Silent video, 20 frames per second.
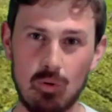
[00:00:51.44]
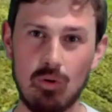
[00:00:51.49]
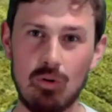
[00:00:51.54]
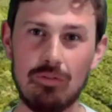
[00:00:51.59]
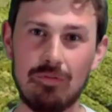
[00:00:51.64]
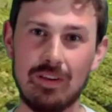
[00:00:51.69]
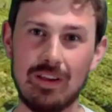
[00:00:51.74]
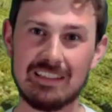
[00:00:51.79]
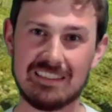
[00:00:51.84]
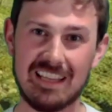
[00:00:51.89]

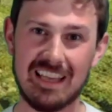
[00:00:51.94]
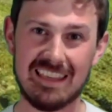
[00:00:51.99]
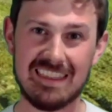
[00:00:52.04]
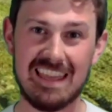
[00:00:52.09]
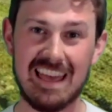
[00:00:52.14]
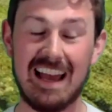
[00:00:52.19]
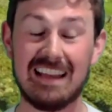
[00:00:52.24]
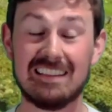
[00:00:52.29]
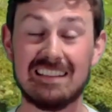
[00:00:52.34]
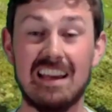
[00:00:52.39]
all things like
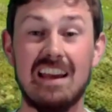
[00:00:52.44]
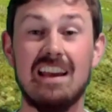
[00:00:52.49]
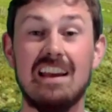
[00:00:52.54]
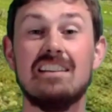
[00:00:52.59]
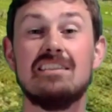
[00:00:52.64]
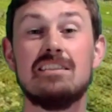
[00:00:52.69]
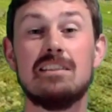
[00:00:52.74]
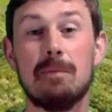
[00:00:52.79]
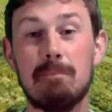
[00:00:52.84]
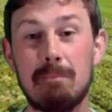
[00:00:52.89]
that,
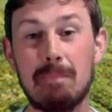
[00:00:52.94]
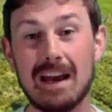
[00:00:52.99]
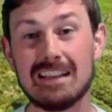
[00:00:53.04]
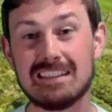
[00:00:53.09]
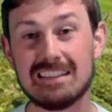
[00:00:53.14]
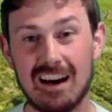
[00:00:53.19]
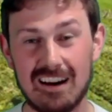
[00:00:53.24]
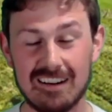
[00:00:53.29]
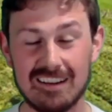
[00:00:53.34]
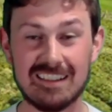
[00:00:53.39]
to
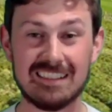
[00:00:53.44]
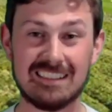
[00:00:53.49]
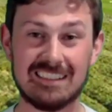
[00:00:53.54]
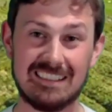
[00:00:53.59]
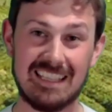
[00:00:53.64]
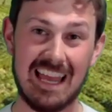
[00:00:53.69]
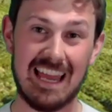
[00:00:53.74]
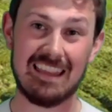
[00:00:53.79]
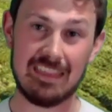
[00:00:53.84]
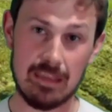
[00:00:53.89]
better
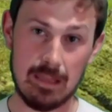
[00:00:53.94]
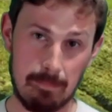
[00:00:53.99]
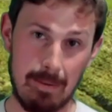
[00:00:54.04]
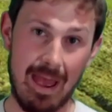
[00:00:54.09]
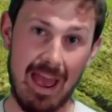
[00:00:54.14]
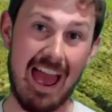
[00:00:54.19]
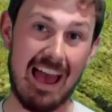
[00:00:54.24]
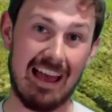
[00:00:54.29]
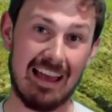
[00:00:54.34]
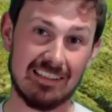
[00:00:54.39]
understand the
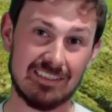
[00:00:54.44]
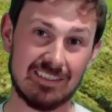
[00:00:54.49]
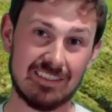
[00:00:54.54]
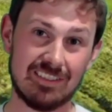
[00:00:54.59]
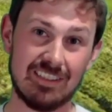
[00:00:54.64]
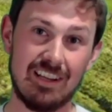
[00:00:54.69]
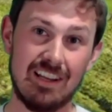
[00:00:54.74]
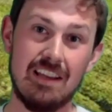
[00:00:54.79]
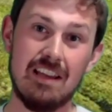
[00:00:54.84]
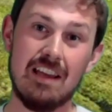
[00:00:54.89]
past.